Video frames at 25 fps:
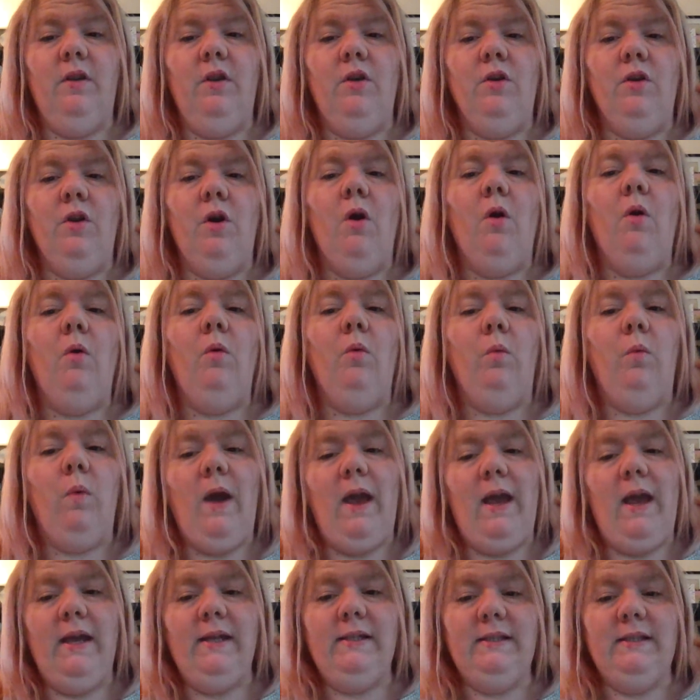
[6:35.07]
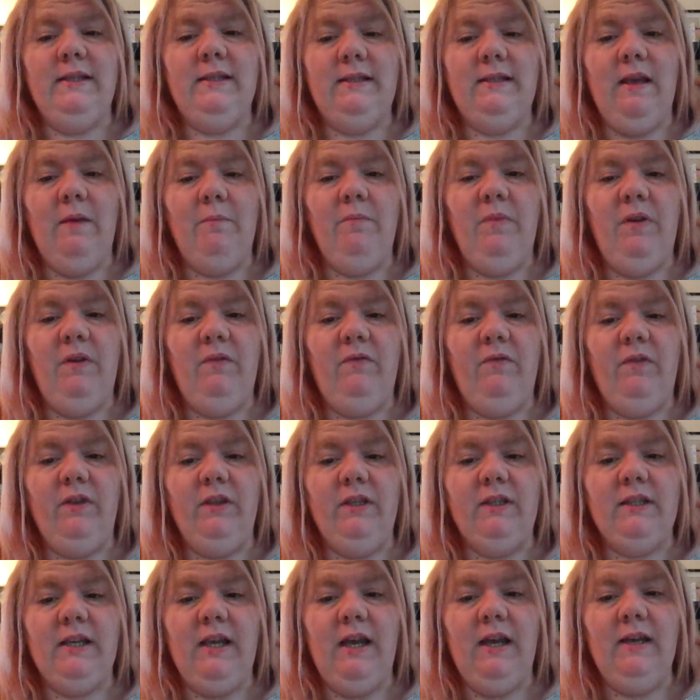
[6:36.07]
know where to send me for
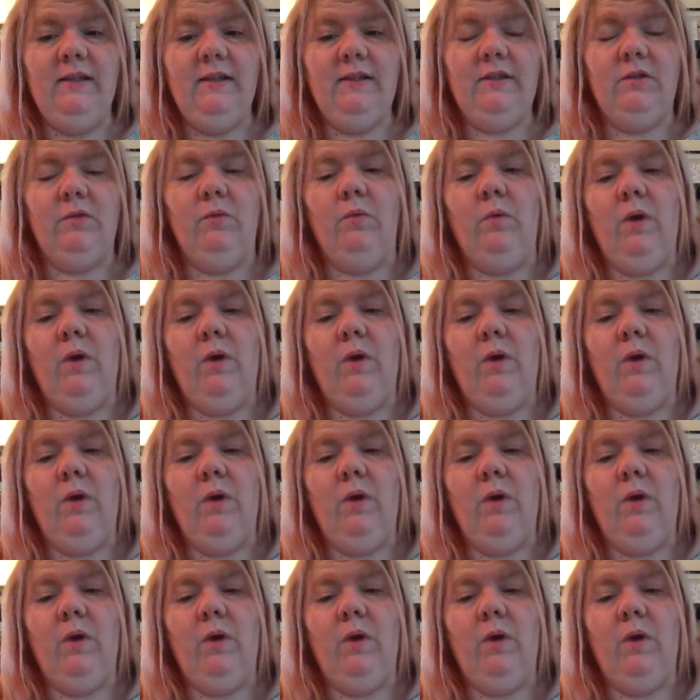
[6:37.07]
the test